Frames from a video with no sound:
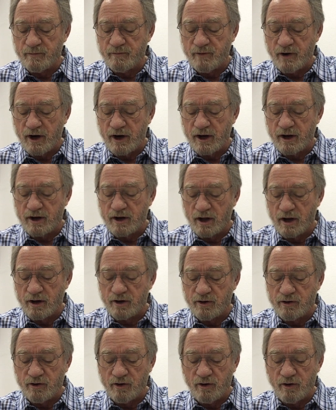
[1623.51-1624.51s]

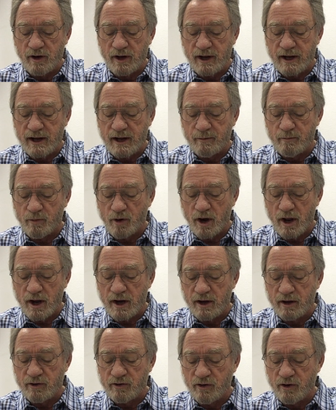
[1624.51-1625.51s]
varicolored tunic and brought it